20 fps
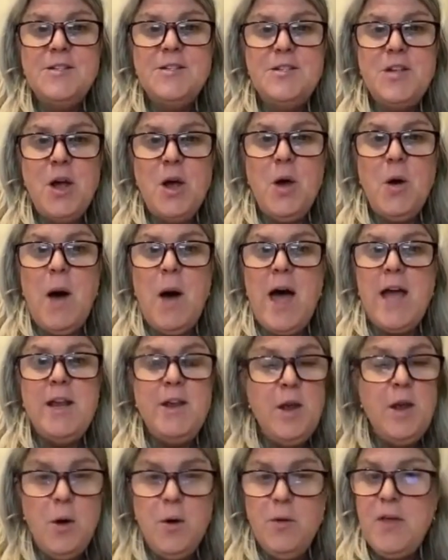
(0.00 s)
So I
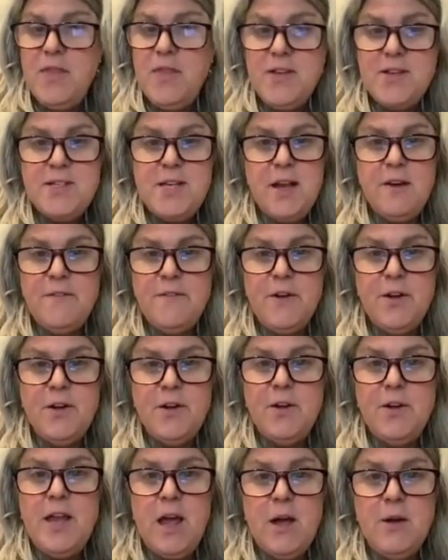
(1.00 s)
know that the tech for
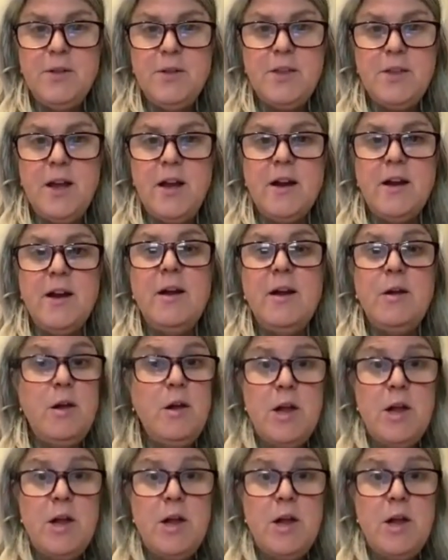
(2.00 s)
good out there,